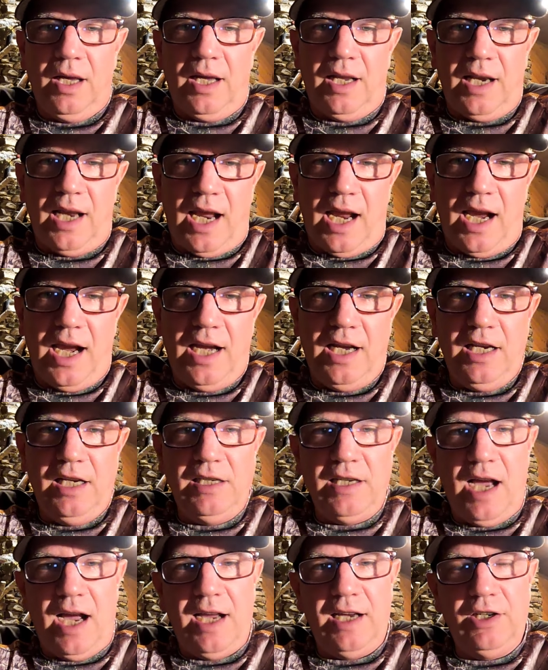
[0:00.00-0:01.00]
an 80,
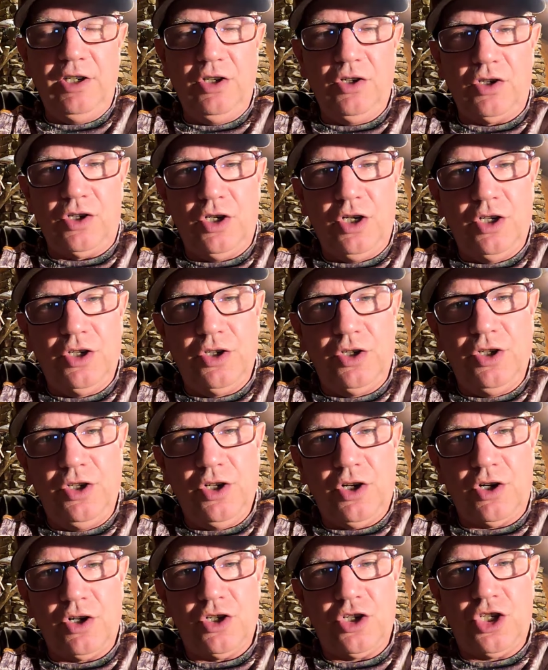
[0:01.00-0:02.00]
90, or
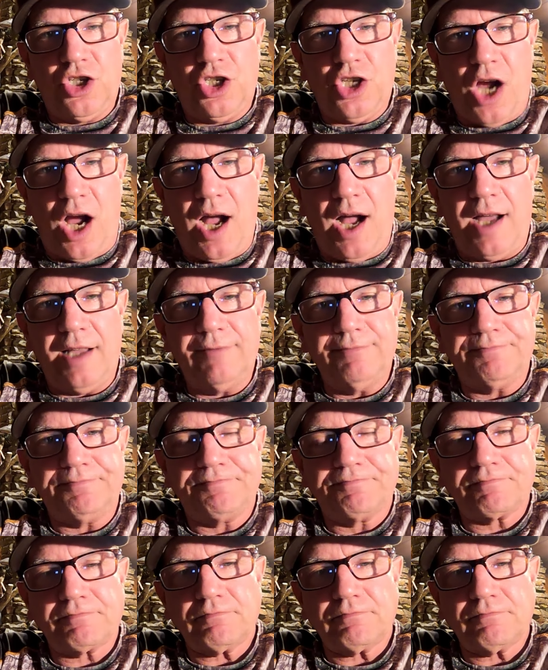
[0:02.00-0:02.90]
100-yard shot